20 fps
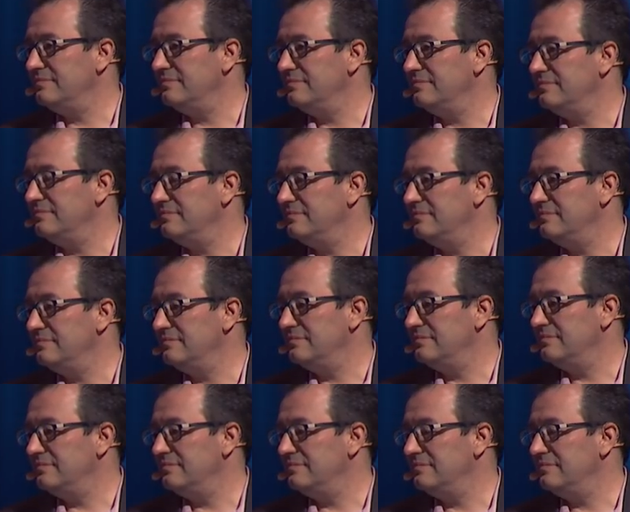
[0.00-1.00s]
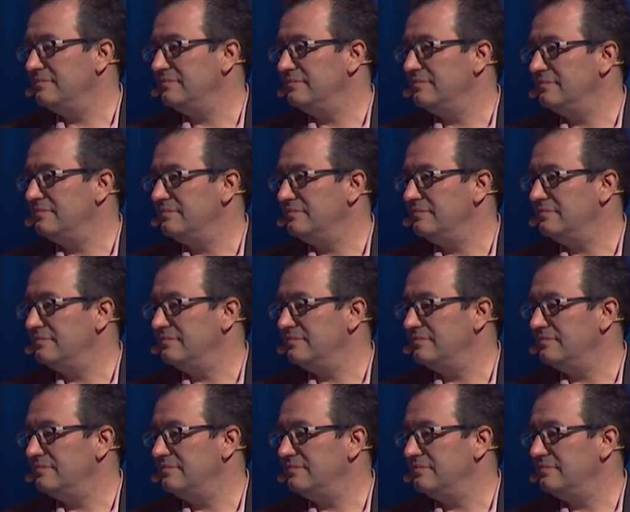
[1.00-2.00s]

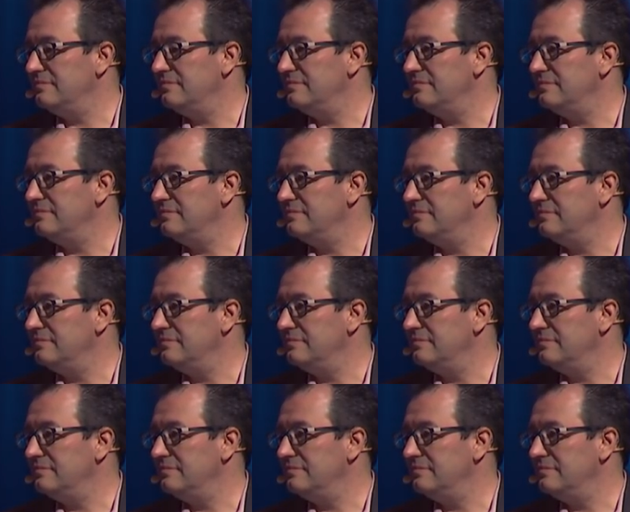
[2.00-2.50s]
No words are spoken by the person on screen.